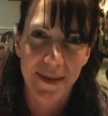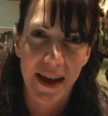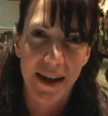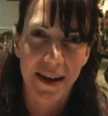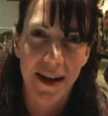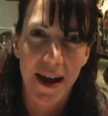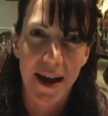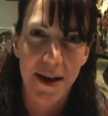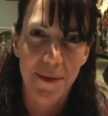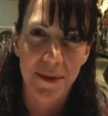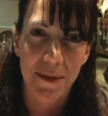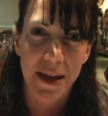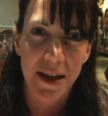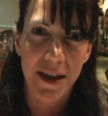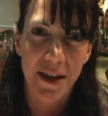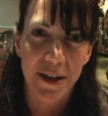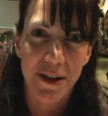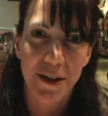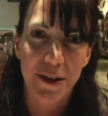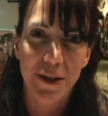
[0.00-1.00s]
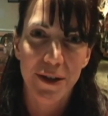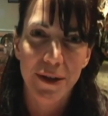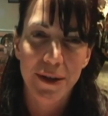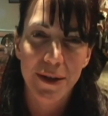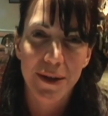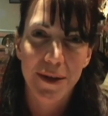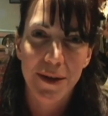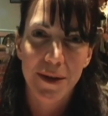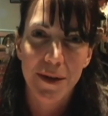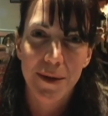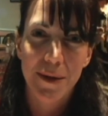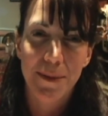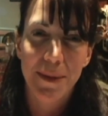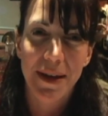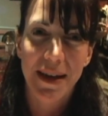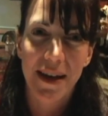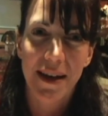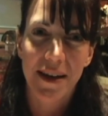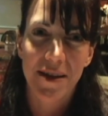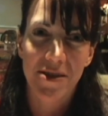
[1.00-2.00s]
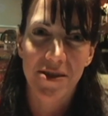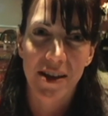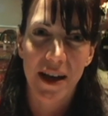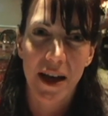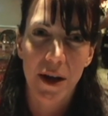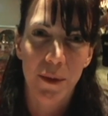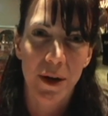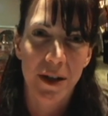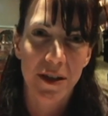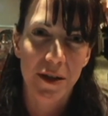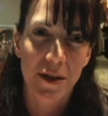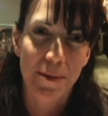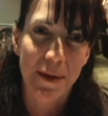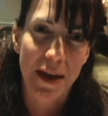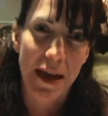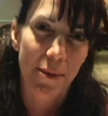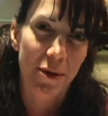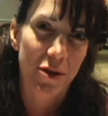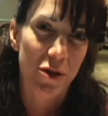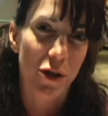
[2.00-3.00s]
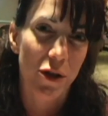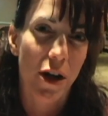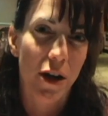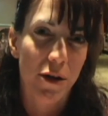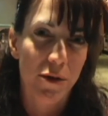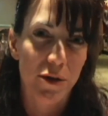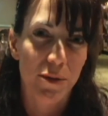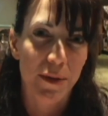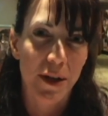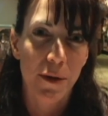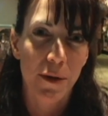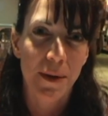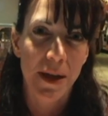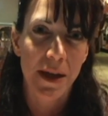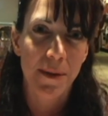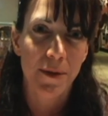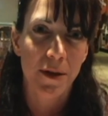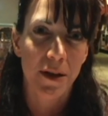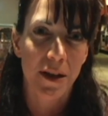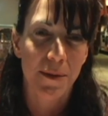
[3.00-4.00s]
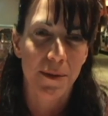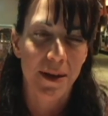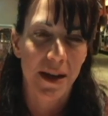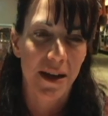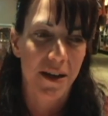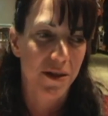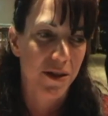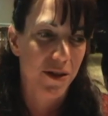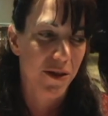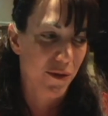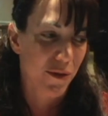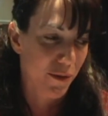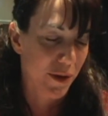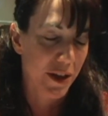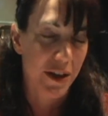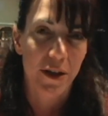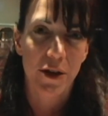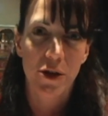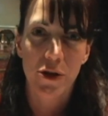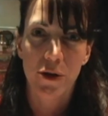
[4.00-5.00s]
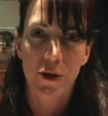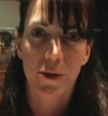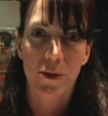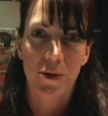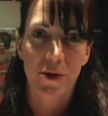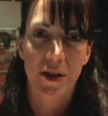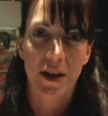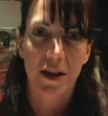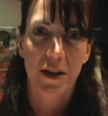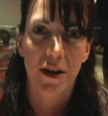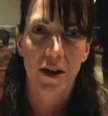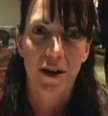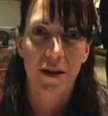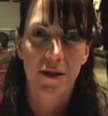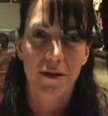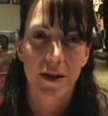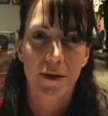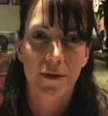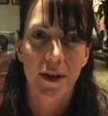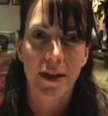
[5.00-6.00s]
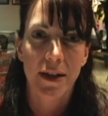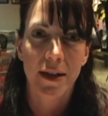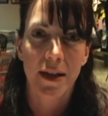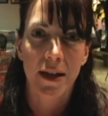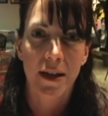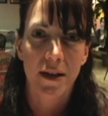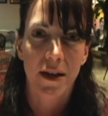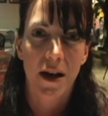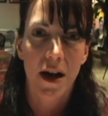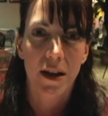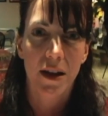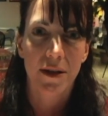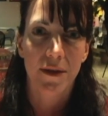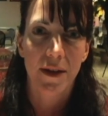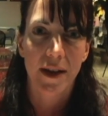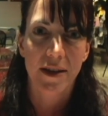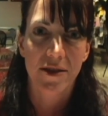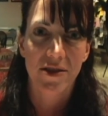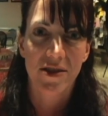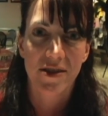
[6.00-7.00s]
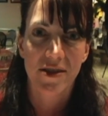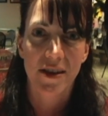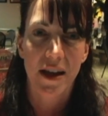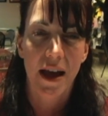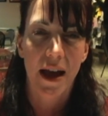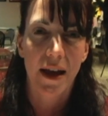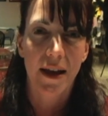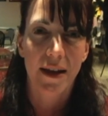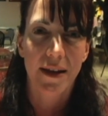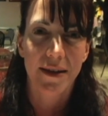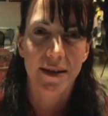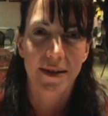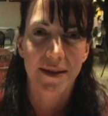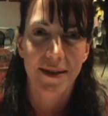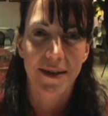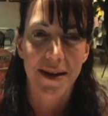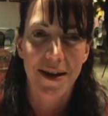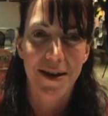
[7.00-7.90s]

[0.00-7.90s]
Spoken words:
And I'm here because I want to be able to talk with real people about real issues that are affecting all of us and